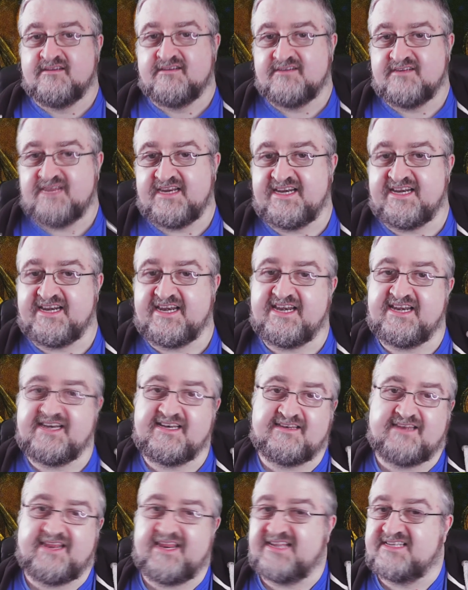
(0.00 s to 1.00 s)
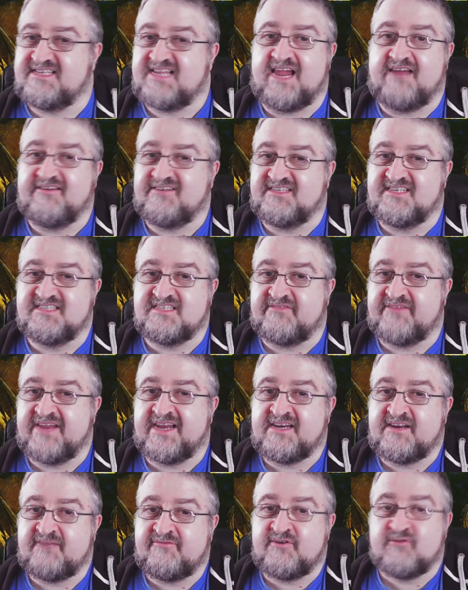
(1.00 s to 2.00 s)
his character doesn't have
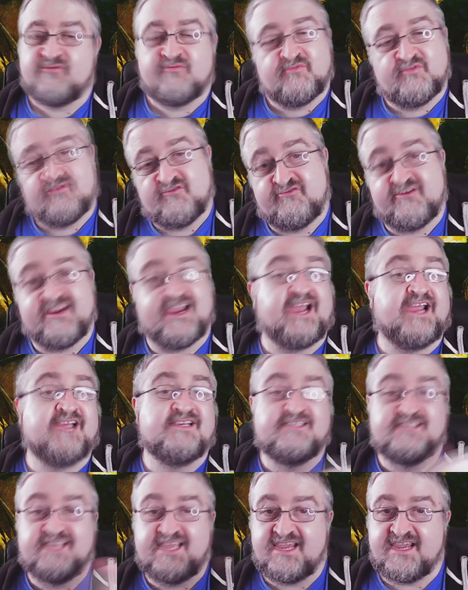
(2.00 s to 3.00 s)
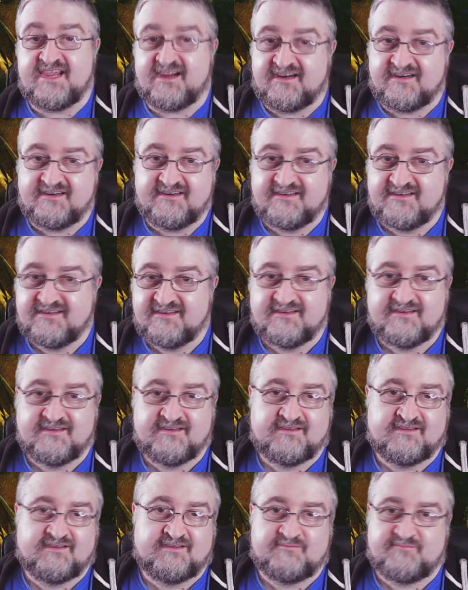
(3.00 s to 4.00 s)
any real great idea,
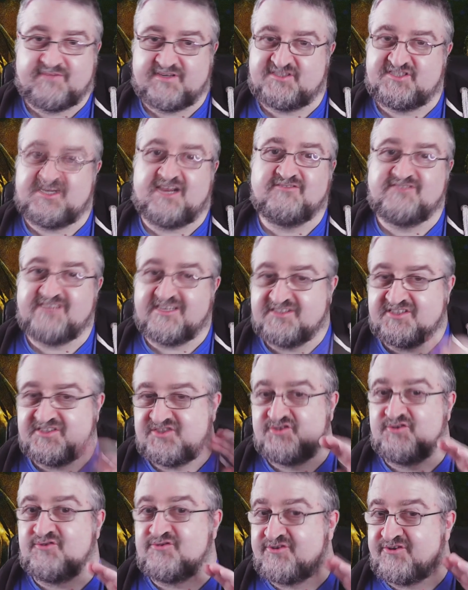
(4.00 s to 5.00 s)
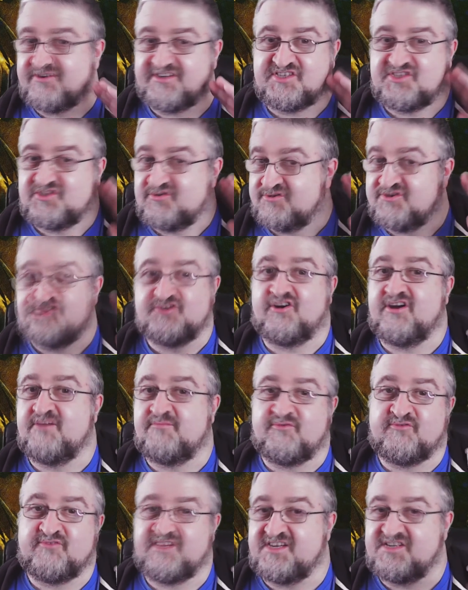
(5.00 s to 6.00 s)
but Charles Dance is so good, it's so
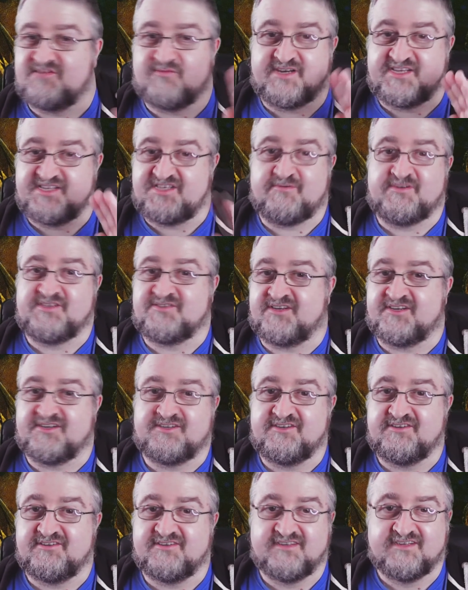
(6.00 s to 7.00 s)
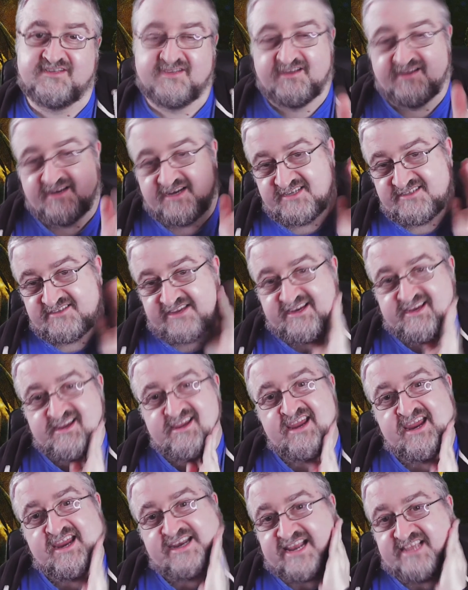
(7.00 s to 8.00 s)
enjoyable, you just want to see what he's going to do. It's like,
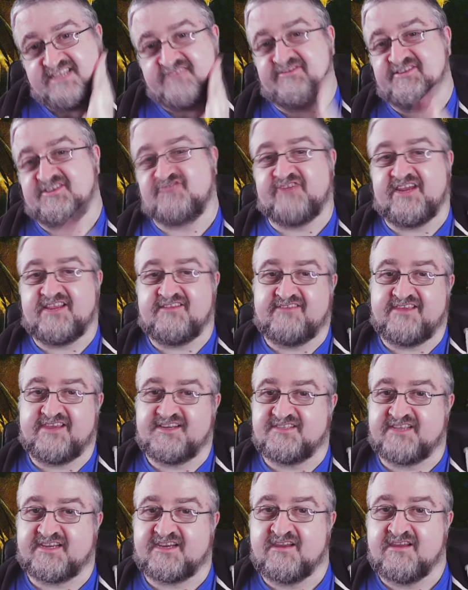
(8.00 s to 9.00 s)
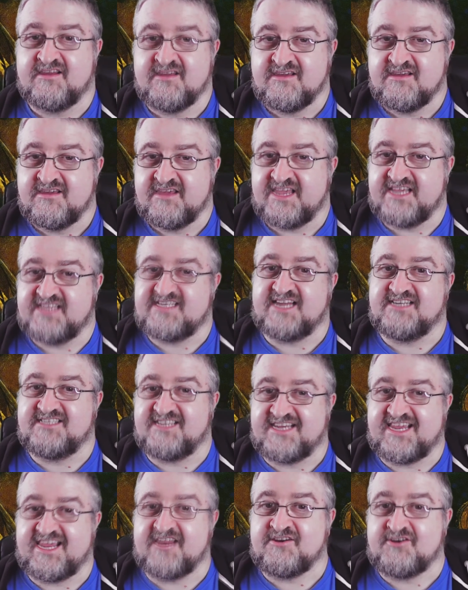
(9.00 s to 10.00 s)
and that's the frustrating thing, is like, it's actually
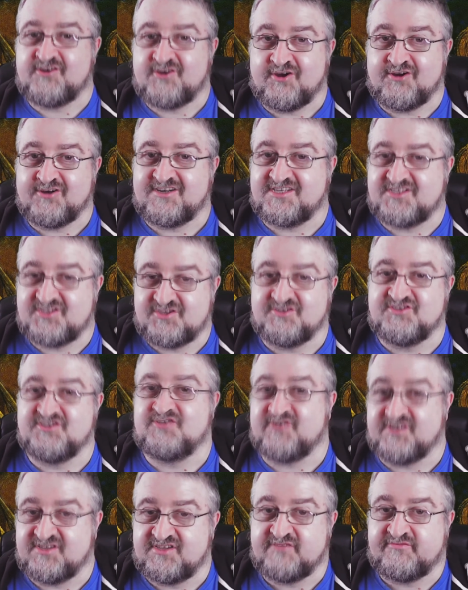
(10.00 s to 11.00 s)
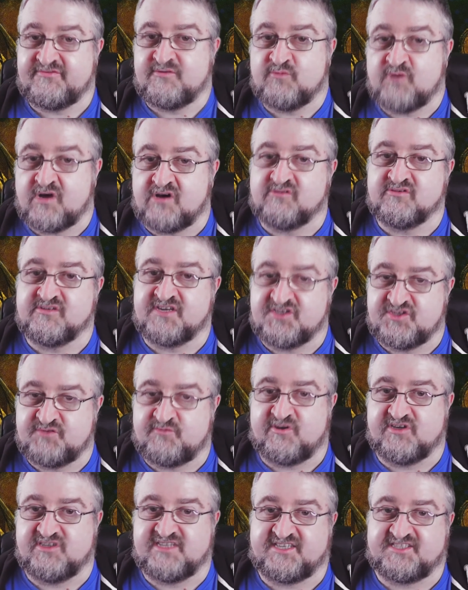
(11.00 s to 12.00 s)
getting good as soon as you go into the real world and
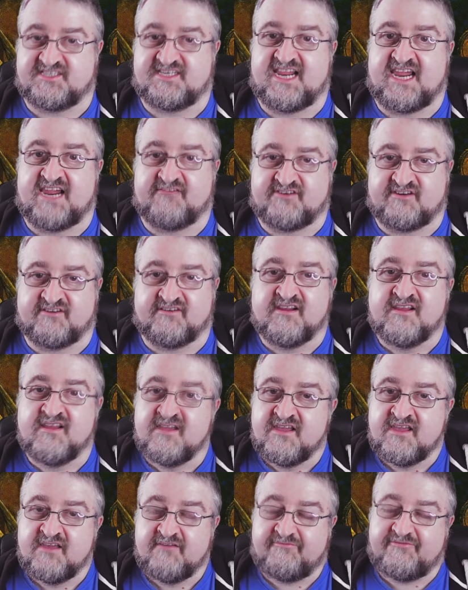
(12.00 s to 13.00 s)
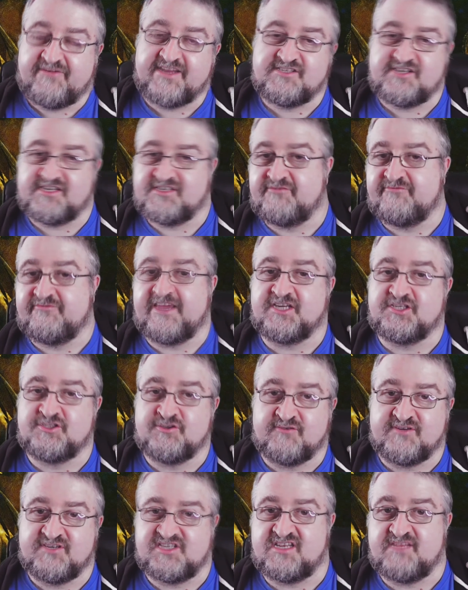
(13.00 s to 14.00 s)
Schwarzenegger's character finds that he's fictional
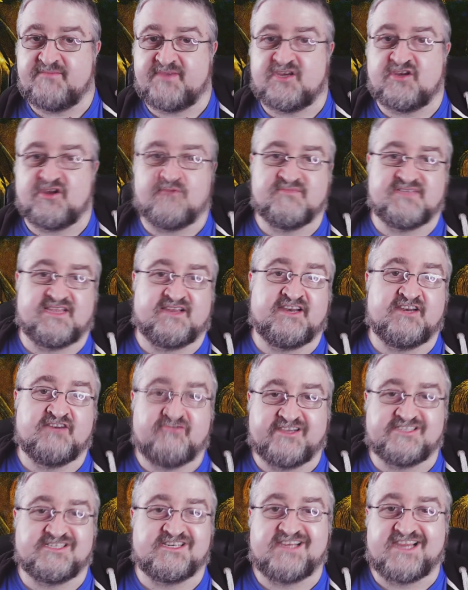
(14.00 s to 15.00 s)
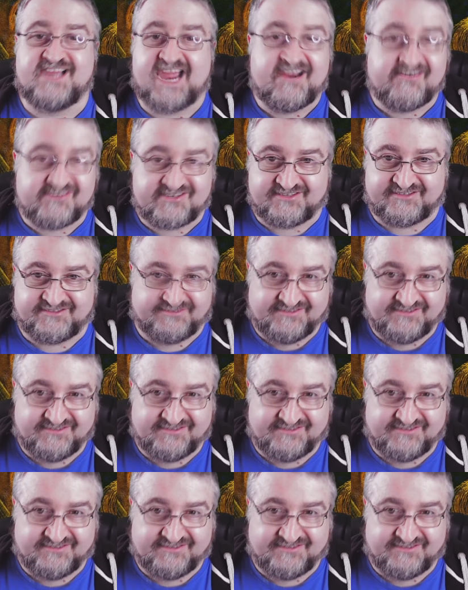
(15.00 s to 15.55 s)
and suddenly becomes an interesting character.